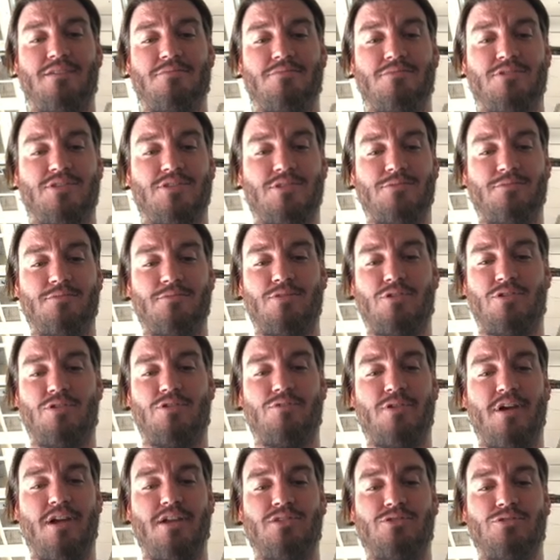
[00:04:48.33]
It's a
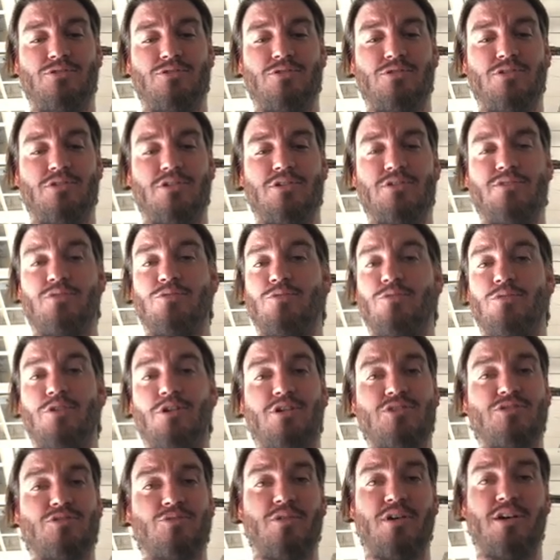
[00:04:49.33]
great tool,
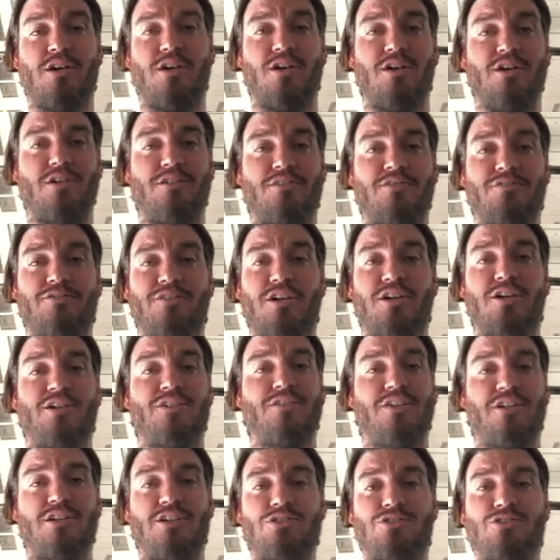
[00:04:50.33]
works well, very,
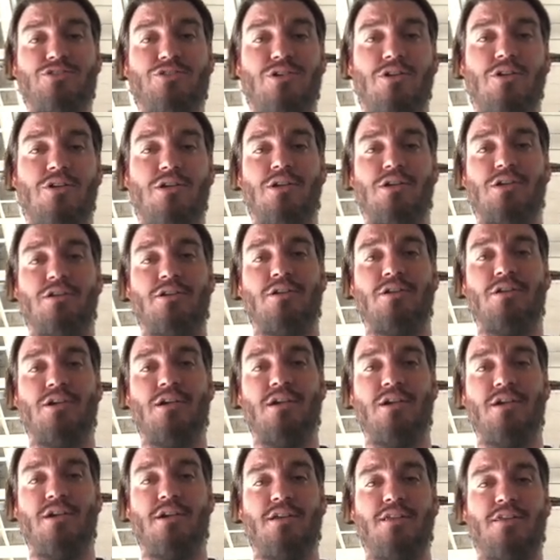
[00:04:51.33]
very strong.
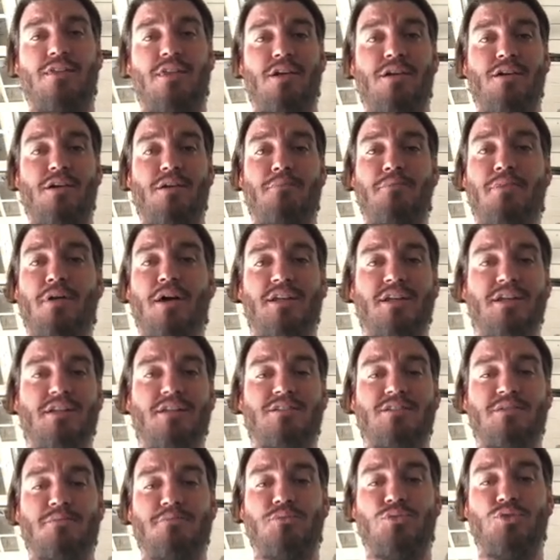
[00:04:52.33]
The body
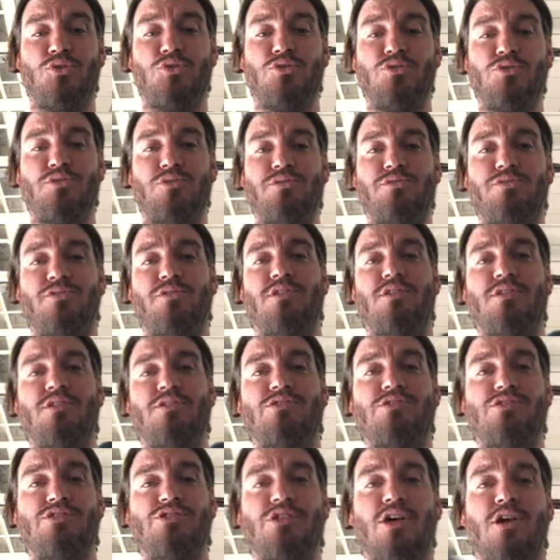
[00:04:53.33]
doesn't move,
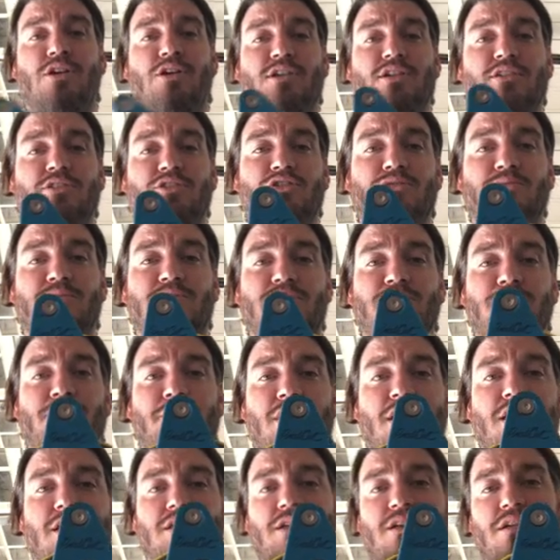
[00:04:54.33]
solid aluminum
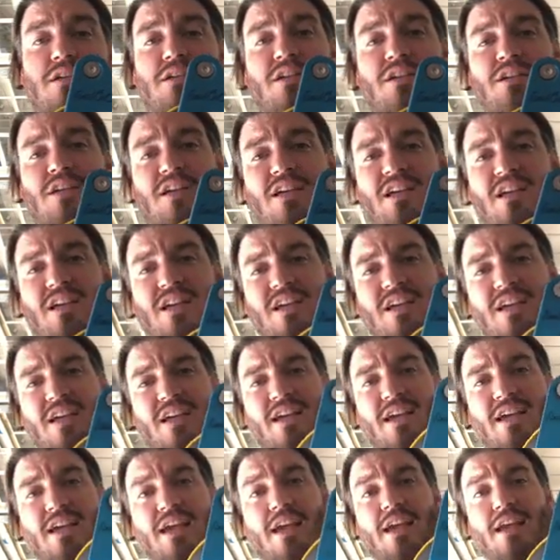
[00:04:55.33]
body,
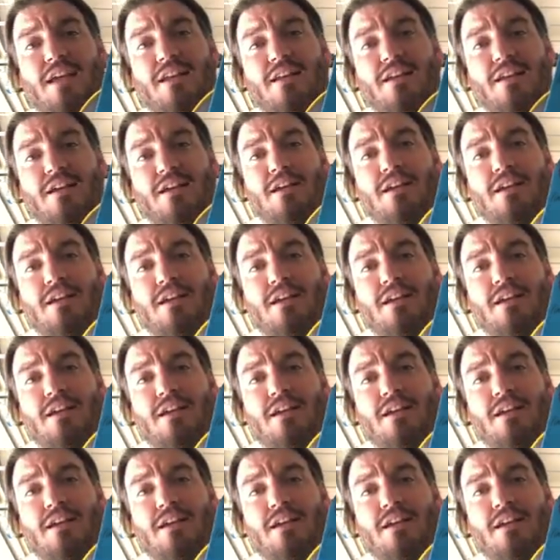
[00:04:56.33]
and